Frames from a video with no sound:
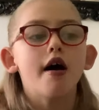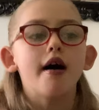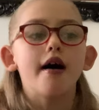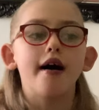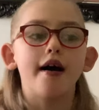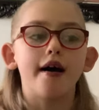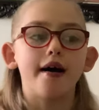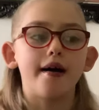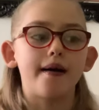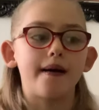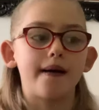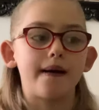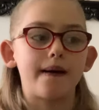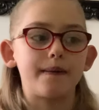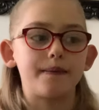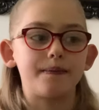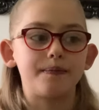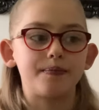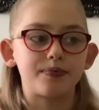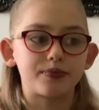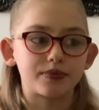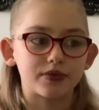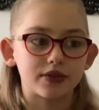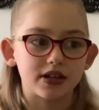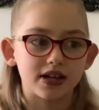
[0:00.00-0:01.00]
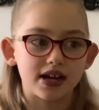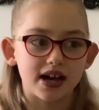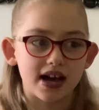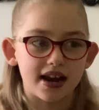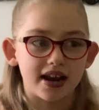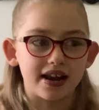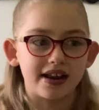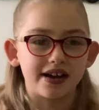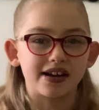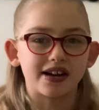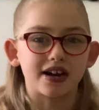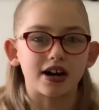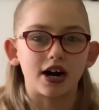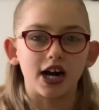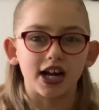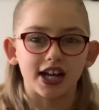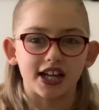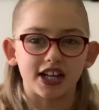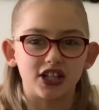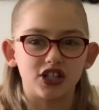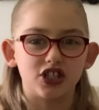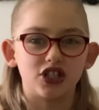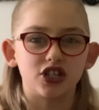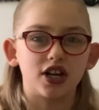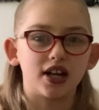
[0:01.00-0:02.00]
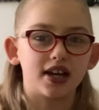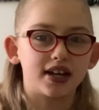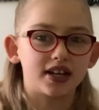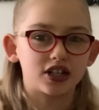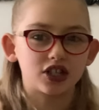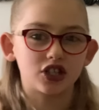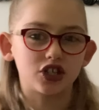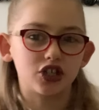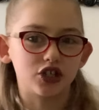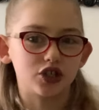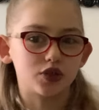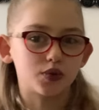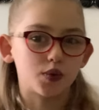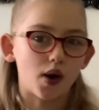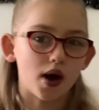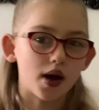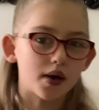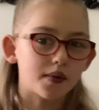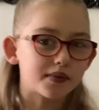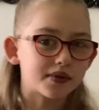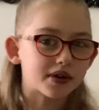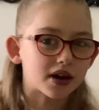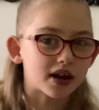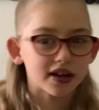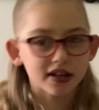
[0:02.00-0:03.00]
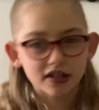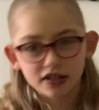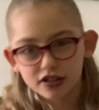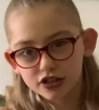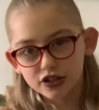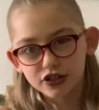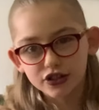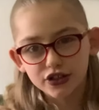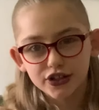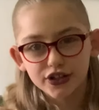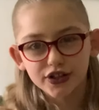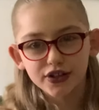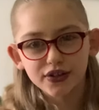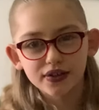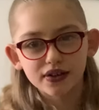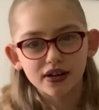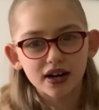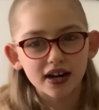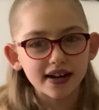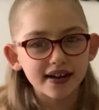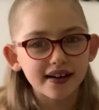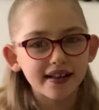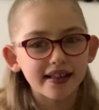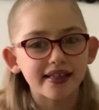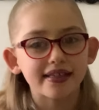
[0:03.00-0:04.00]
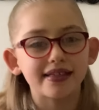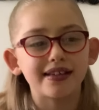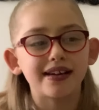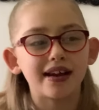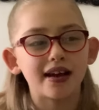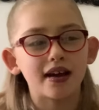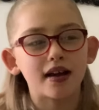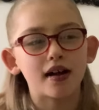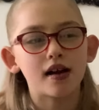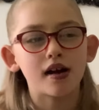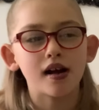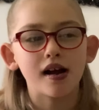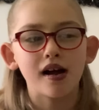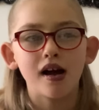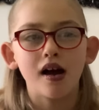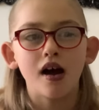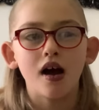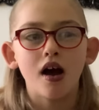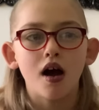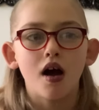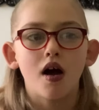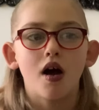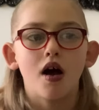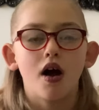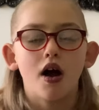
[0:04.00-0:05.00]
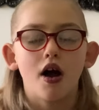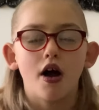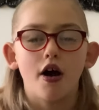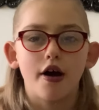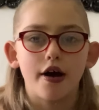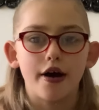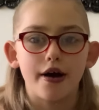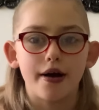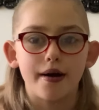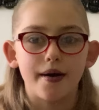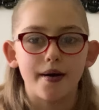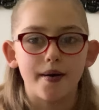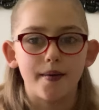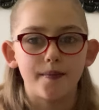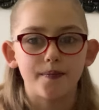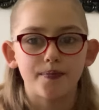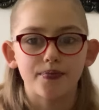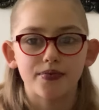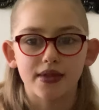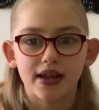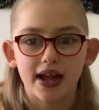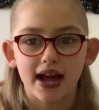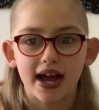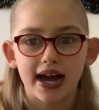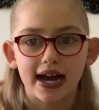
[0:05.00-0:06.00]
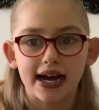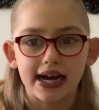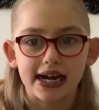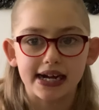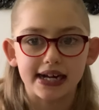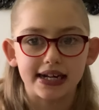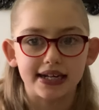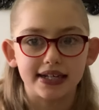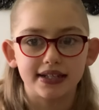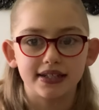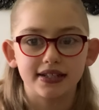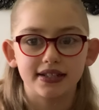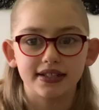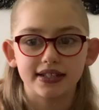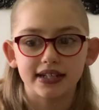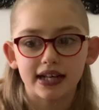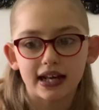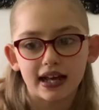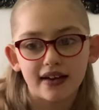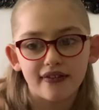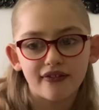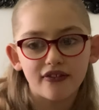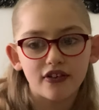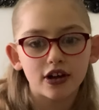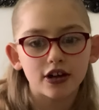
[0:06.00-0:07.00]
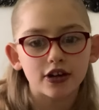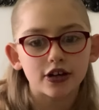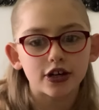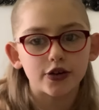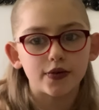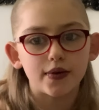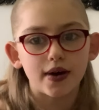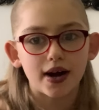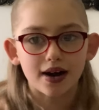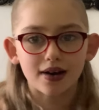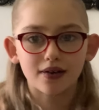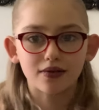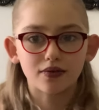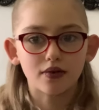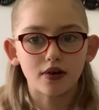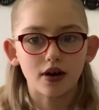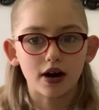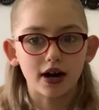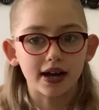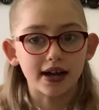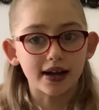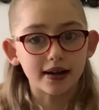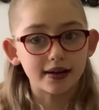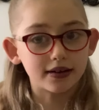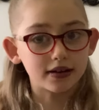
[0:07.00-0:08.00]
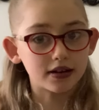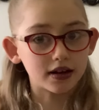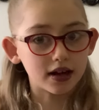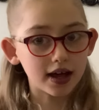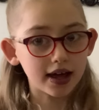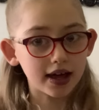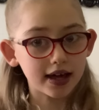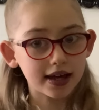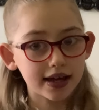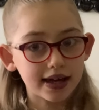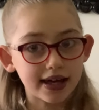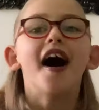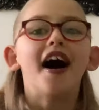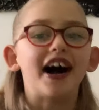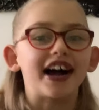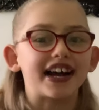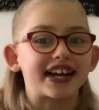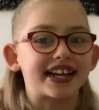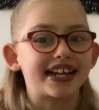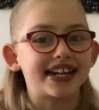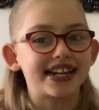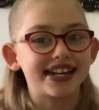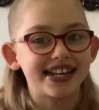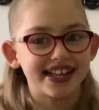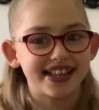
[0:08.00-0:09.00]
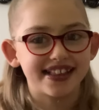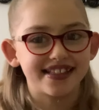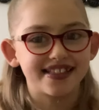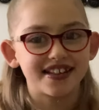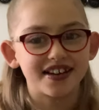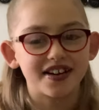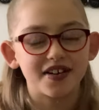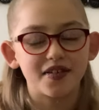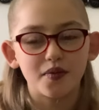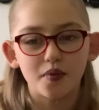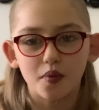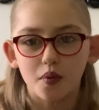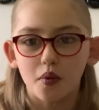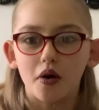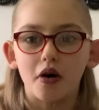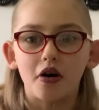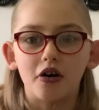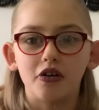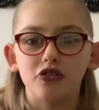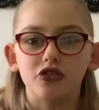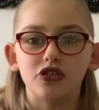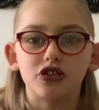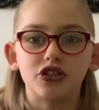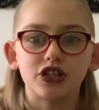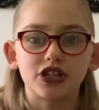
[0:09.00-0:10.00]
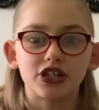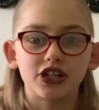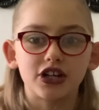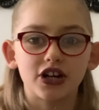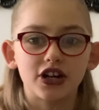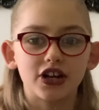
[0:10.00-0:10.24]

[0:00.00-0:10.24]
and like I can like choose what I would like to do kind of thing. And if I go out, I can either watch